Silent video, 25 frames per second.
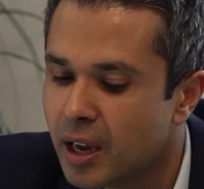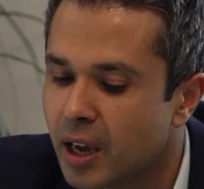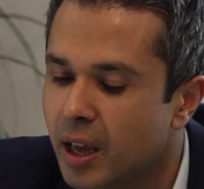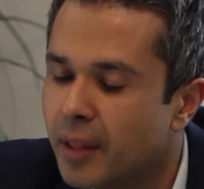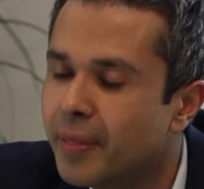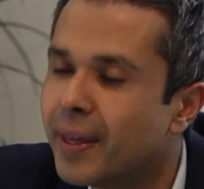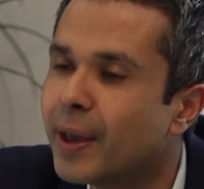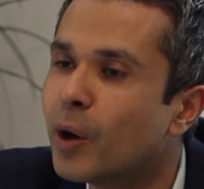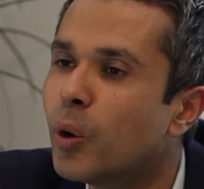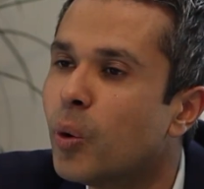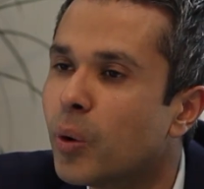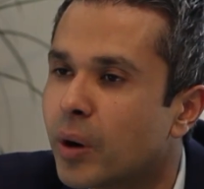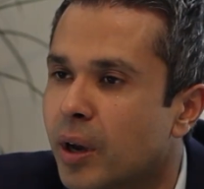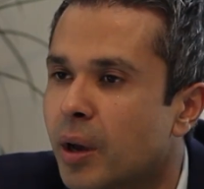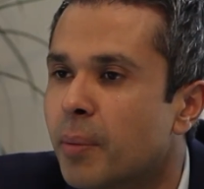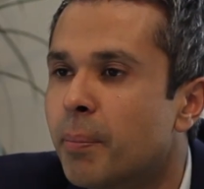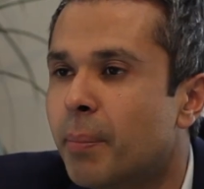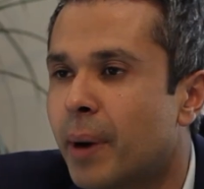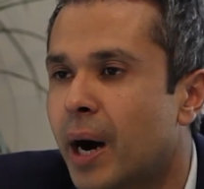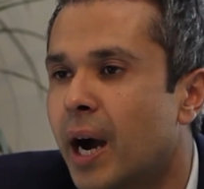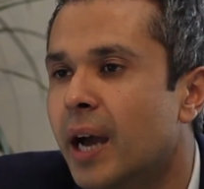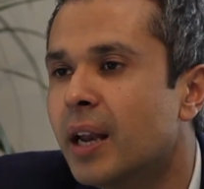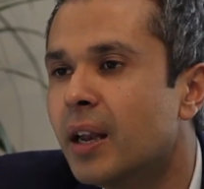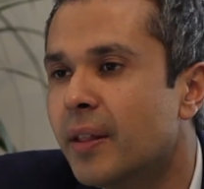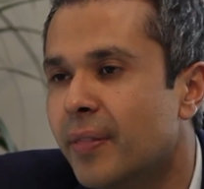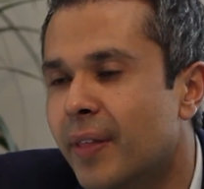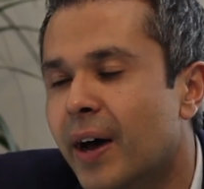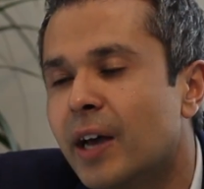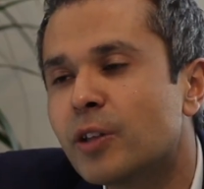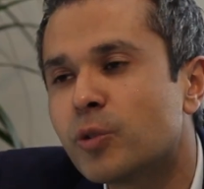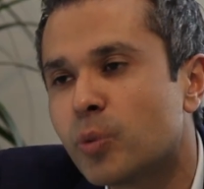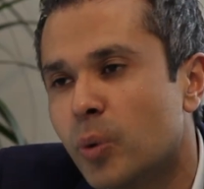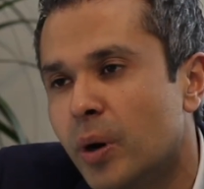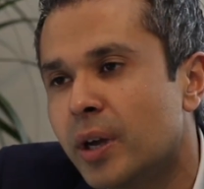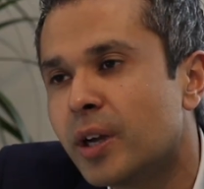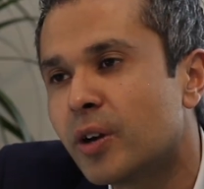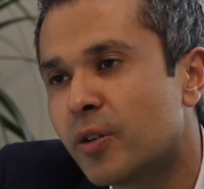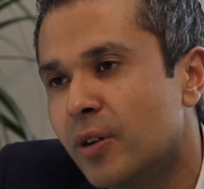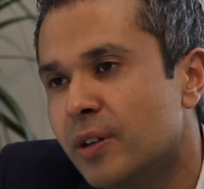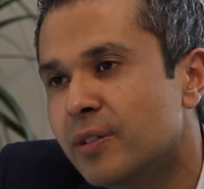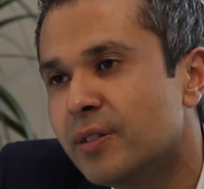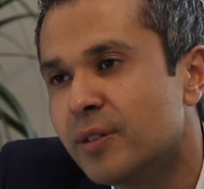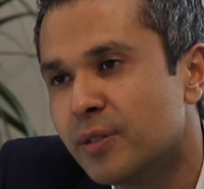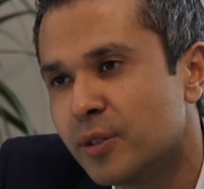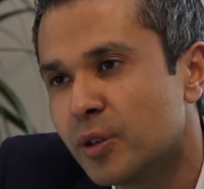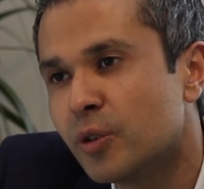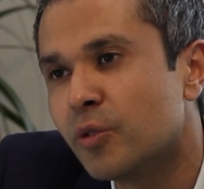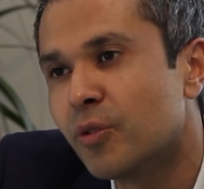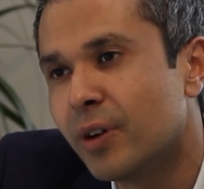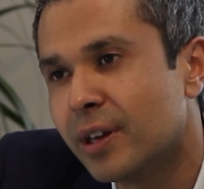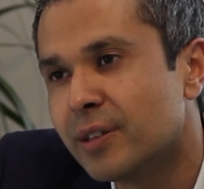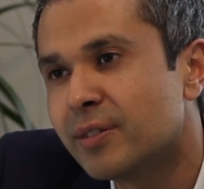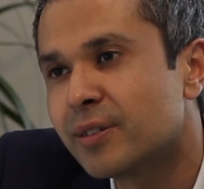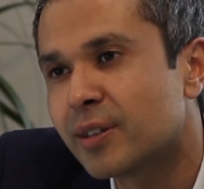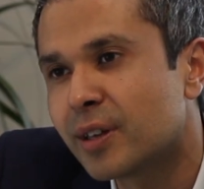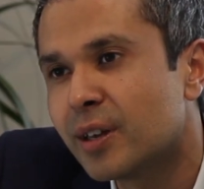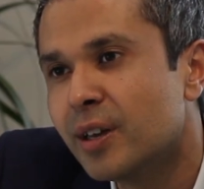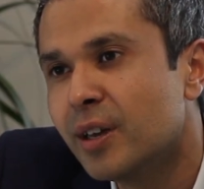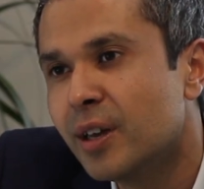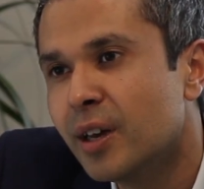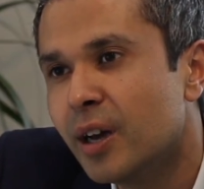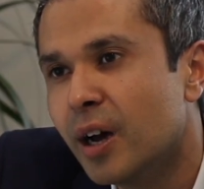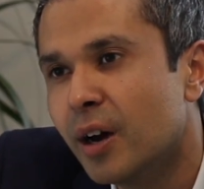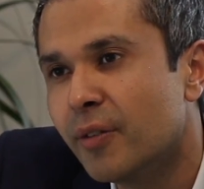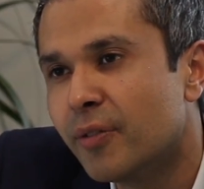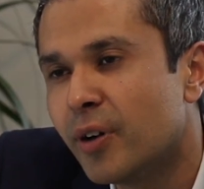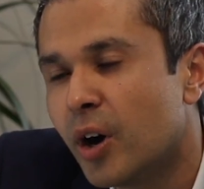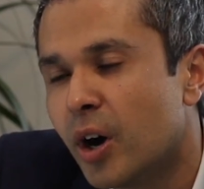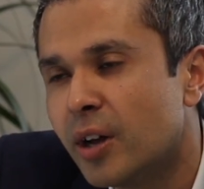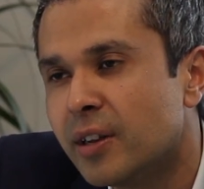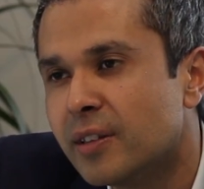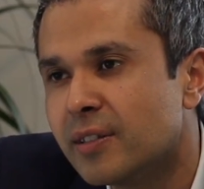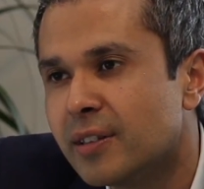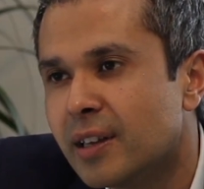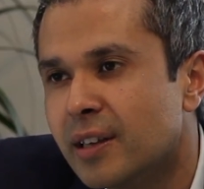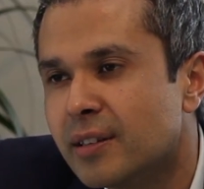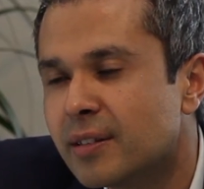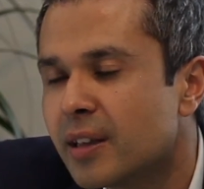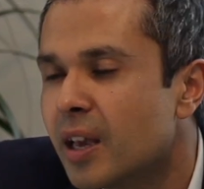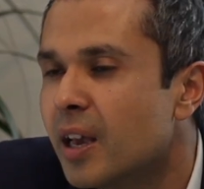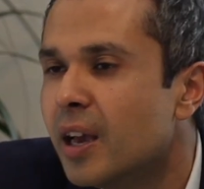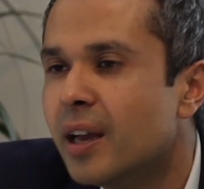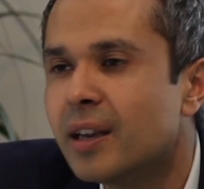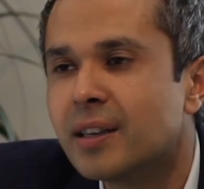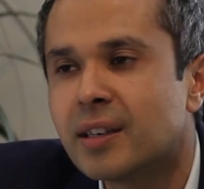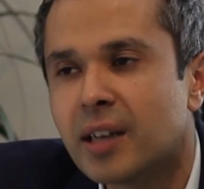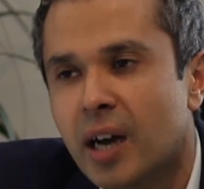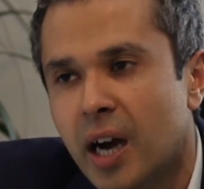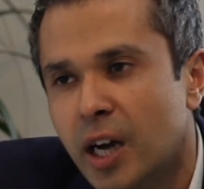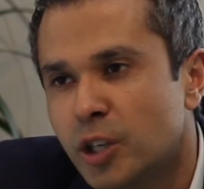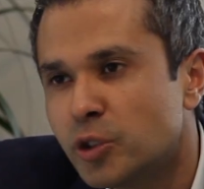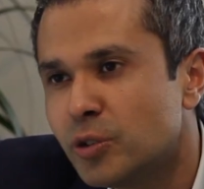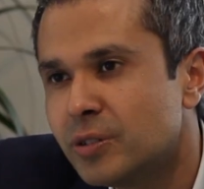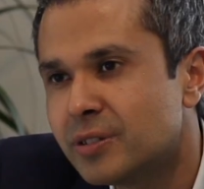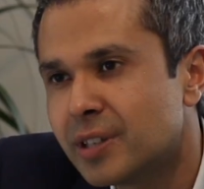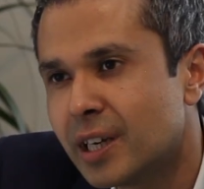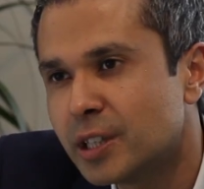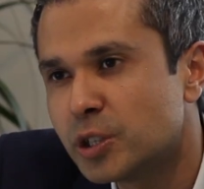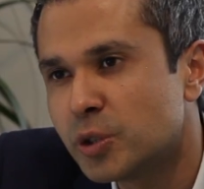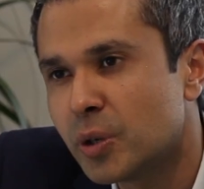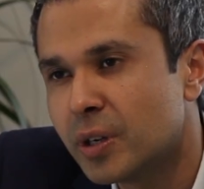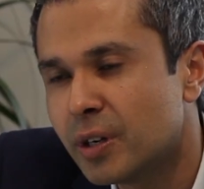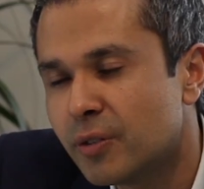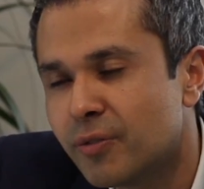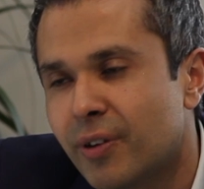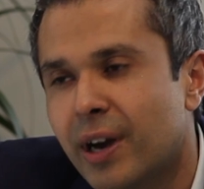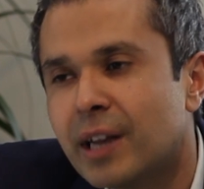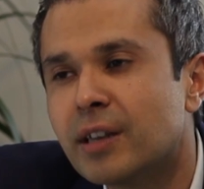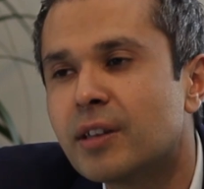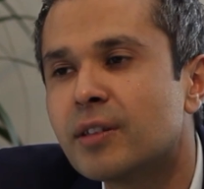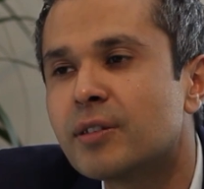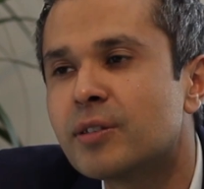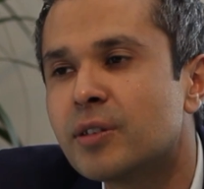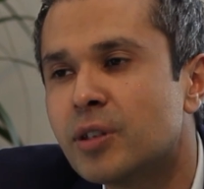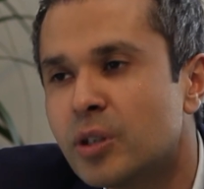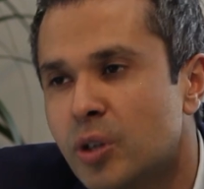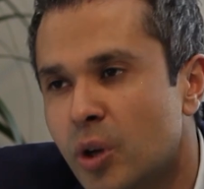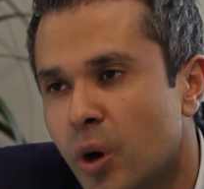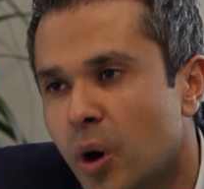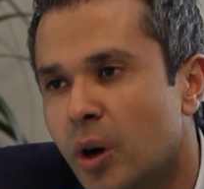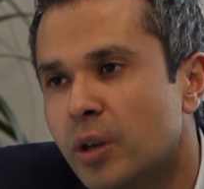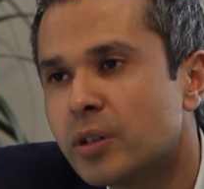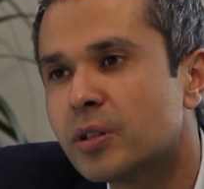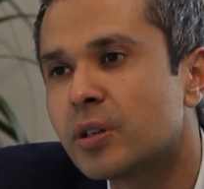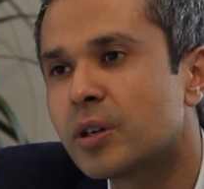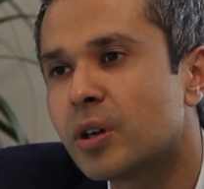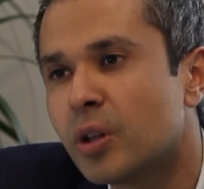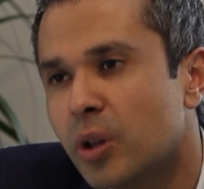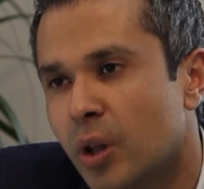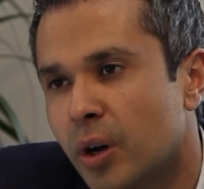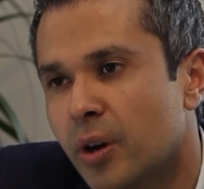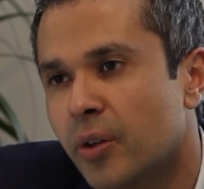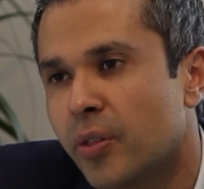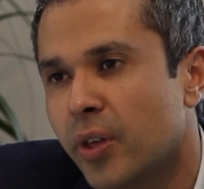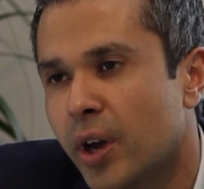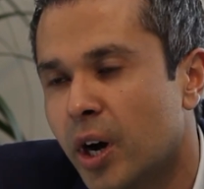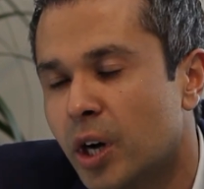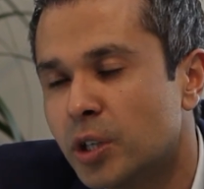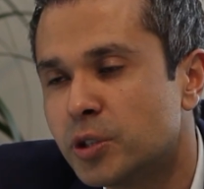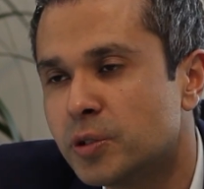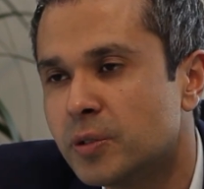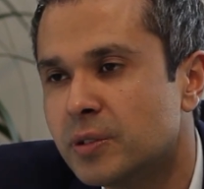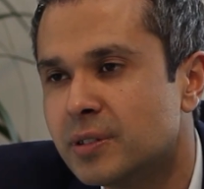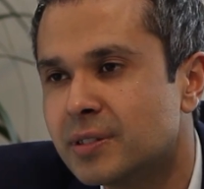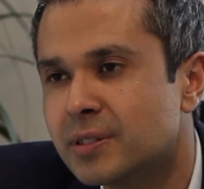they all combine, and that's what increases your risk of heart disease. Dietary saturated fat does not clog the arteries.